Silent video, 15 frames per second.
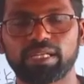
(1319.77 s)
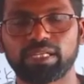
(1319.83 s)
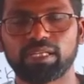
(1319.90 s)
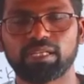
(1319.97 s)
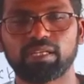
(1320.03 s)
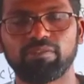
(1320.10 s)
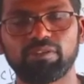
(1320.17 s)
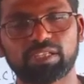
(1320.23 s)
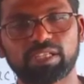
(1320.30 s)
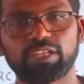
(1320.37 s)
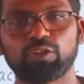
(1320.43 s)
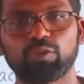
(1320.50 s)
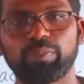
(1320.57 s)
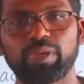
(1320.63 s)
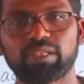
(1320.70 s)
I will try to
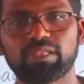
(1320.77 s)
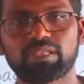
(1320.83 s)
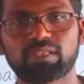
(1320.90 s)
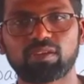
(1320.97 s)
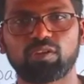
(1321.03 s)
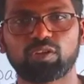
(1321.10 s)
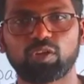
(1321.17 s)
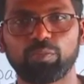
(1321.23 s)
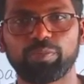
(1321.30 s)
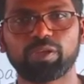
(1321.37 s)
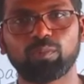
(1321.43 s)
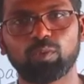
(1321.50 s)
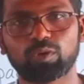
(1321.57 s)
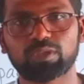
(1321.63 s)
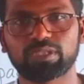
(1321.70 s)
make this topic
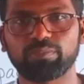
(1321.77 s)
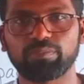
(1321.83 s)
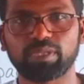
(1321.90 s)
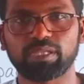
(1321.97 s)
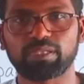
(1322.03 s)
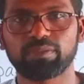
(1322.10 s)
more simpler.